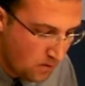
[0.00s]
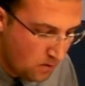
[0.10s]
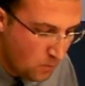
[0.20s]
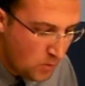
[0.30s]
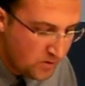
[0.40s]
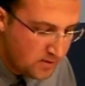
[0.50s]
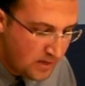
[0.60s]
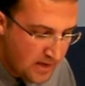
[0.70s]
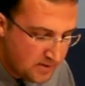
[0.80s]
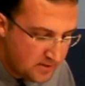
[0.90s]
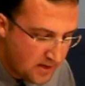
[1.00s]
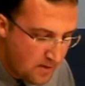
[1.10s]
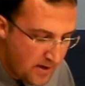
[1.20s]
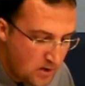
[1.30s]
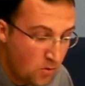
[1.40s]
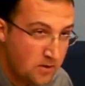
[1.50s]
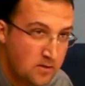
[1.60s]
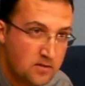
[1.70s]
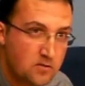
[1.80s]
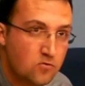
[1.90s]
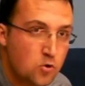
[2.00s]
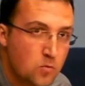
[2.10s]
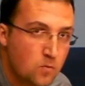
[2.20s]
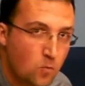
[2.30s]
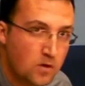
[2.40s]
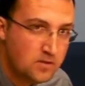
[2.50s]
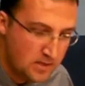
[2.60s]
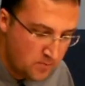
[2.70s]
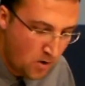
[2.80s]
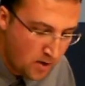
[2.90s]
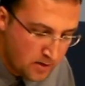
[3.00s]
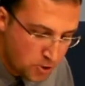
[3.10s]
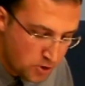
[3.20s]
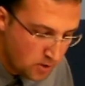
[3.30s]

When was the last time anyone in this room was admonished